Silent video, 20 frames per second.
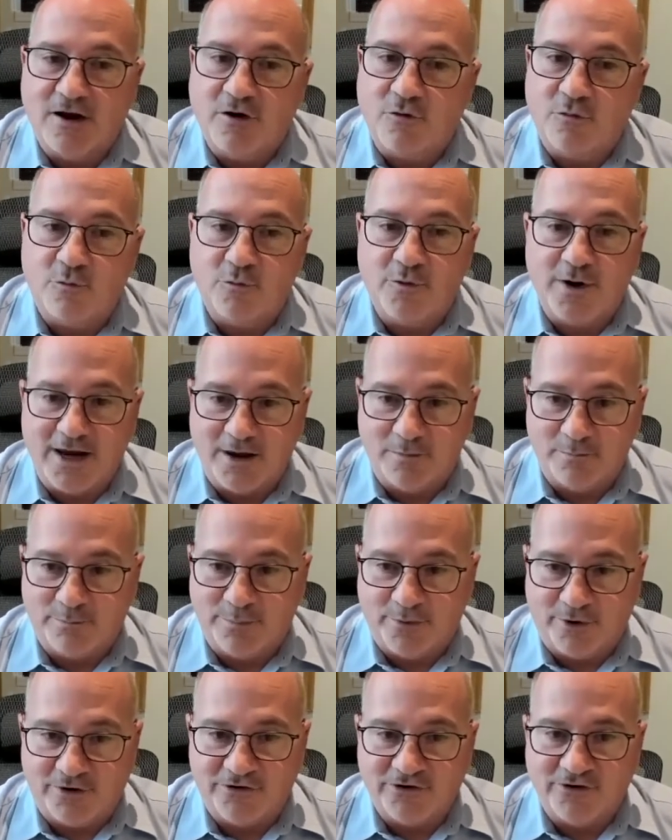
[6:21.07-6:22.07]

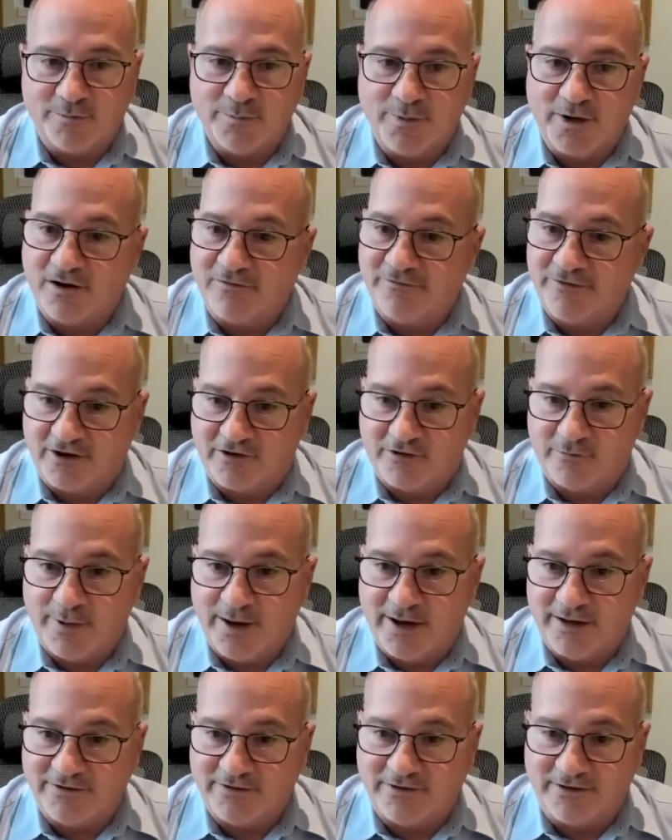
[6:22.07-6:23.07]
reimbursement of
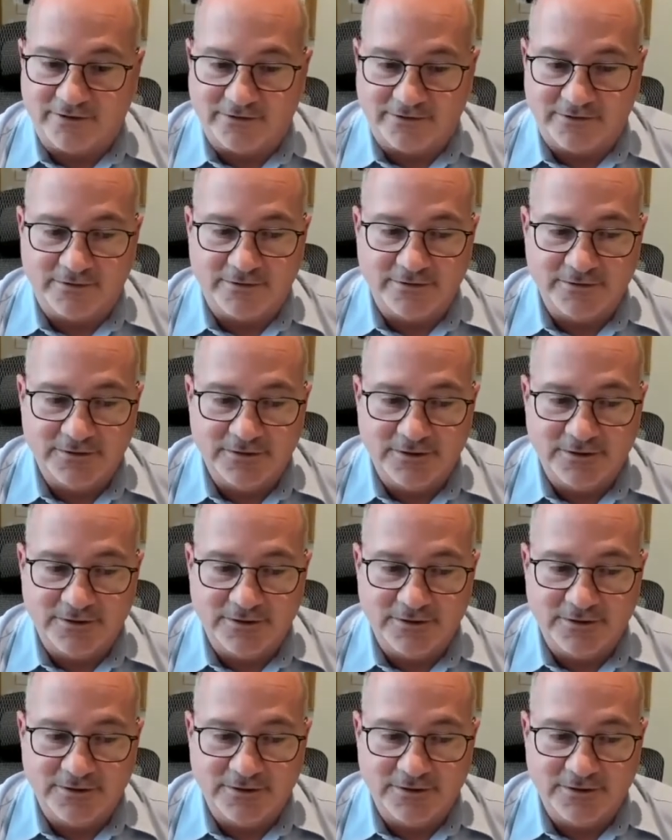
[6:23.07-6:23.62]
expenses.